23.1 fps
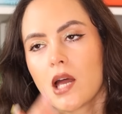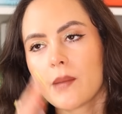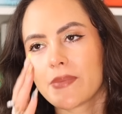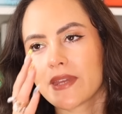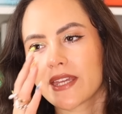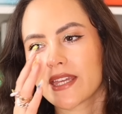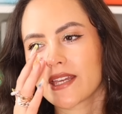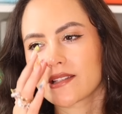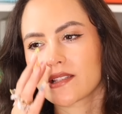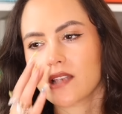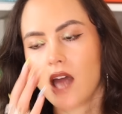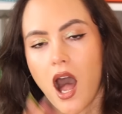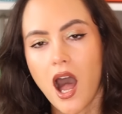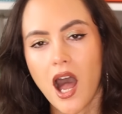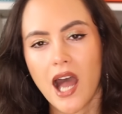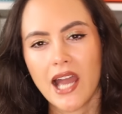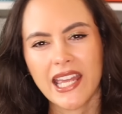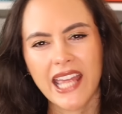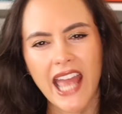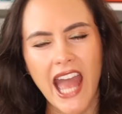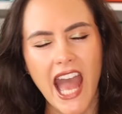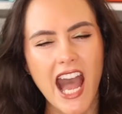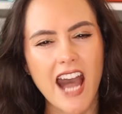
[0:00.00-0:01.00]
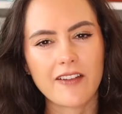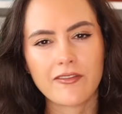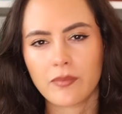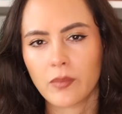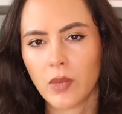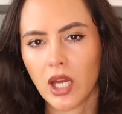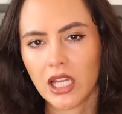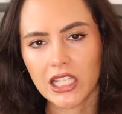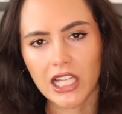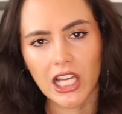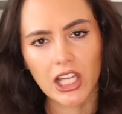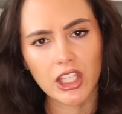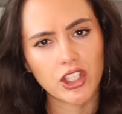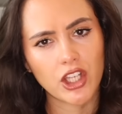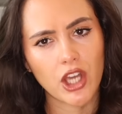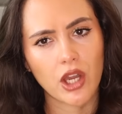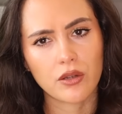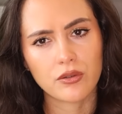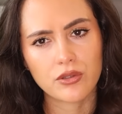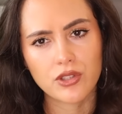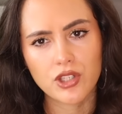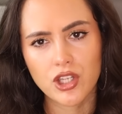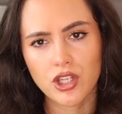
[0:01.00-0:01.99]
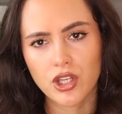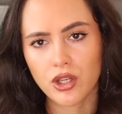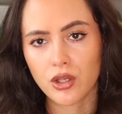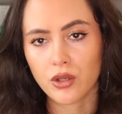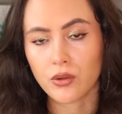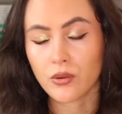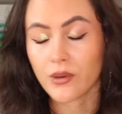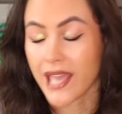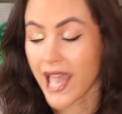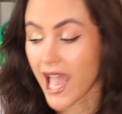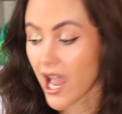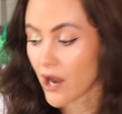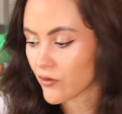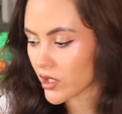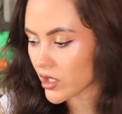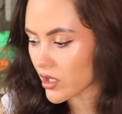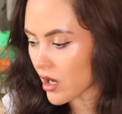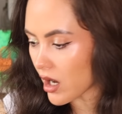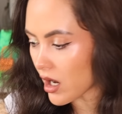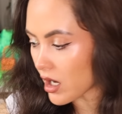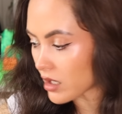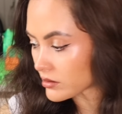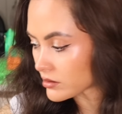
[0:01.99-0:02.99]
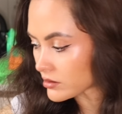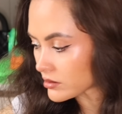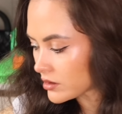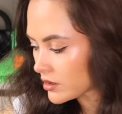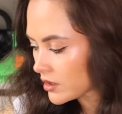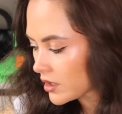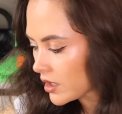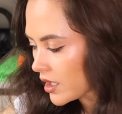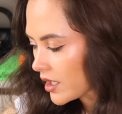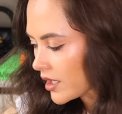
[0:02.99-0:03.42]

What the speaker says: because I have my like go-to carry-on